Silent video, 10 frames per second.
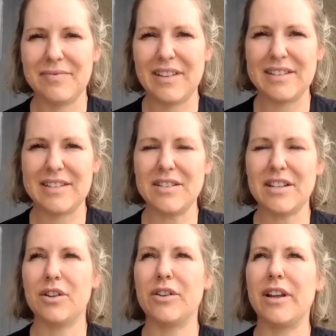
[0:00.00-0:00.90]
That sounds
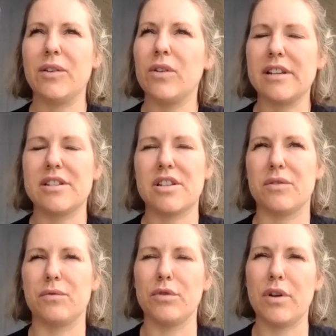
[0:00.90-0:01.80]
like you're getting really to
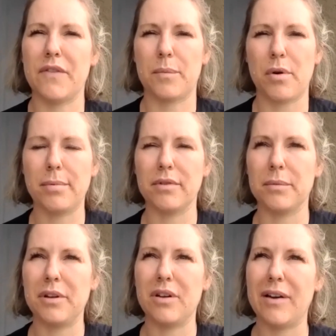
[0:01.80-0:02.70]
the root of the problem.
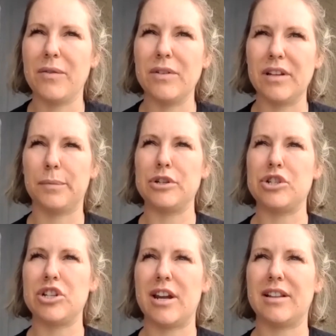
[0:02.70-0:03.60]
You know, I really
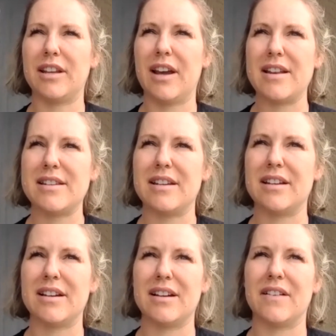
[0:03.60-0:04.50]
appreciate the idea
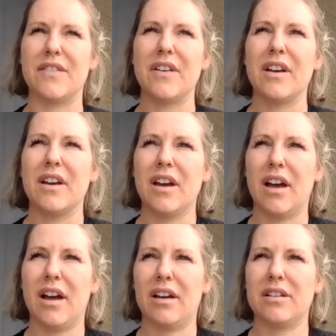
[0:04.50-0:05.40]
of
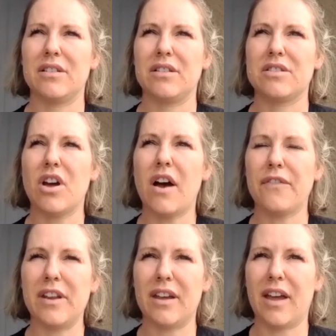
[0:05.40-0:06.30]
uh,
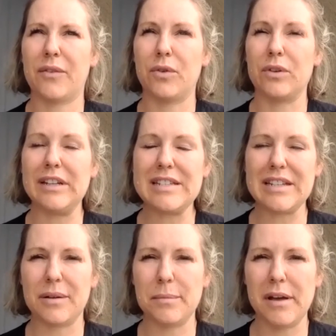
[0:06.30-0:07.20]
softening and
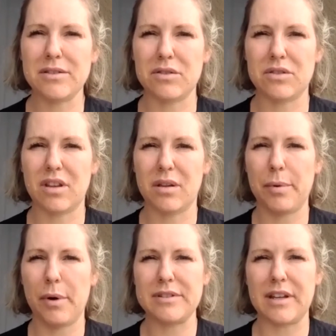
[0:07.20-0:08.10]
releasing the muscle so that the
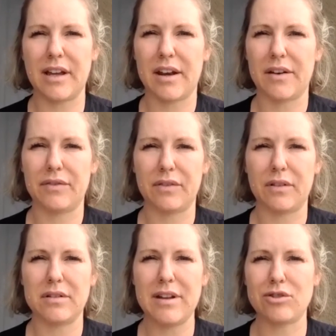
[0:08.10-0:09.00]
bones can kind of
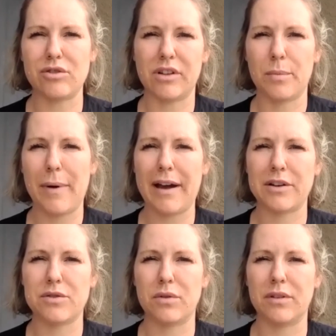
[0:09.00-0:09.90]
naturally go back
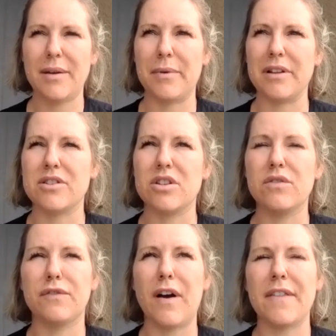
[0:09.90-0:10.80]
into alignment. Do
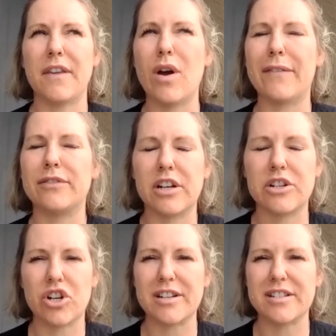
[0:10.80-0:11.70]
you find that you have to
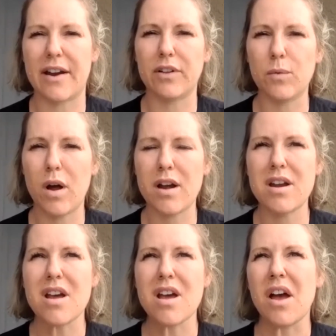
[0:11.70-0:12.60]
adjust everyone?
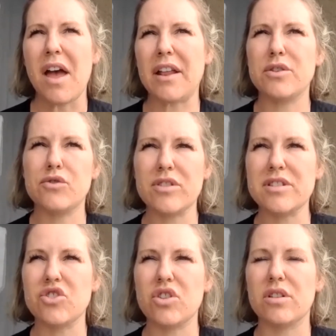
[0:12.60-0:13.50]
And do you just,
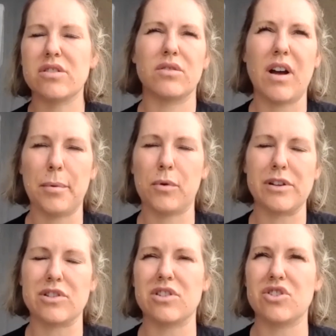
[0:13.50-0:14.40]
adjust, so a couple
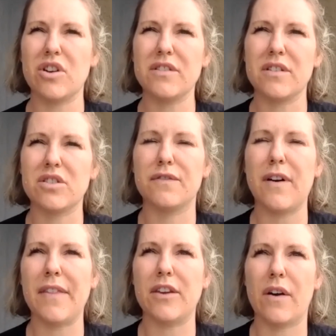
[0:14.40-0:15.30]
questions. Do you
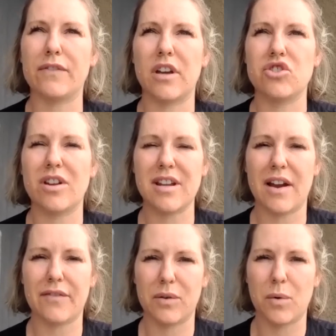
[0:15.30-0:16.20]
find that you have to adjust
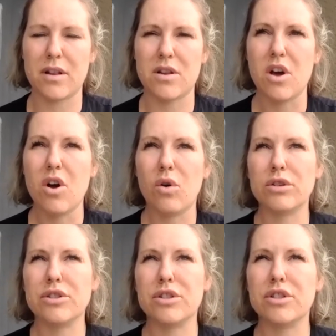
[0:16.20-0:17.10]
everyone,
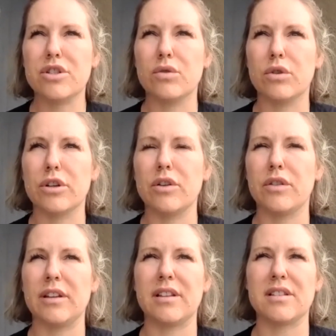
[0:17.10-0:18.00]
or or do you
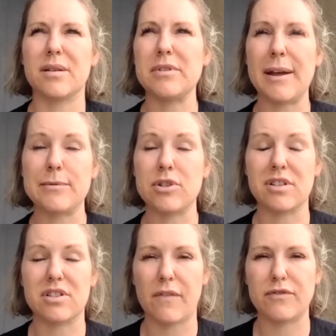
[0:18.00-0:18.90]
think that sometimes just
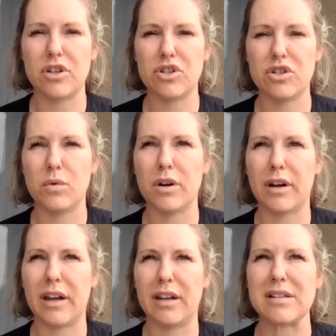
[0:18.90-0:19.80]
the soft tissue work
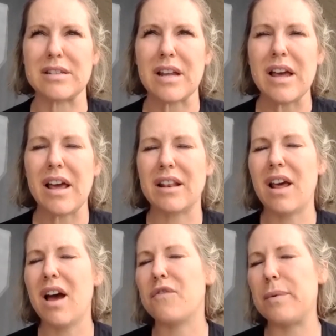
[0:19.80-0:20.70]
is
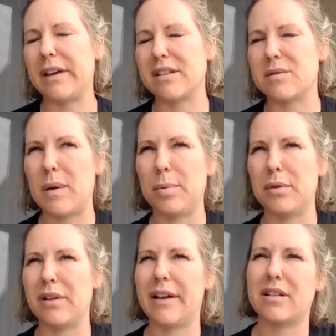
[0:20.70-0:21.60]
enough because people
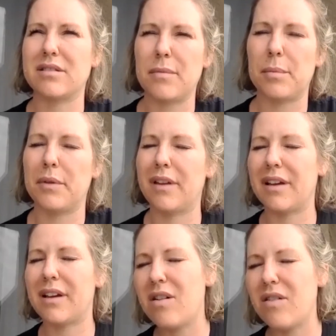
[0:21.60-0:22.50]
are like, some people they're
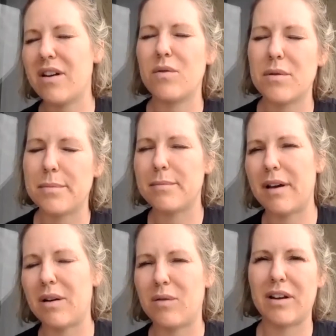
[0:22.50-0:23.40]
like, oh, I don't want to,
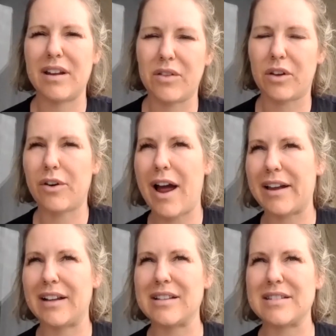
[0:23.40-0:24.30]
I don't want to hear the
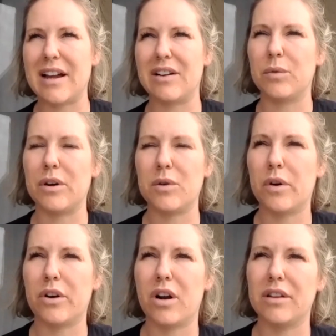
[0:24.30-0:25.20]
cracking sound. What
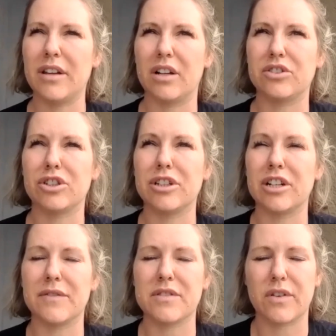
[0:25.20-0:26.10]
what are all the
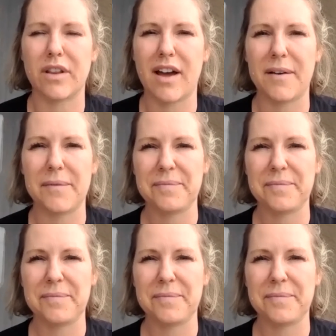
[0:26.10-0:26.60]
alternatives for that?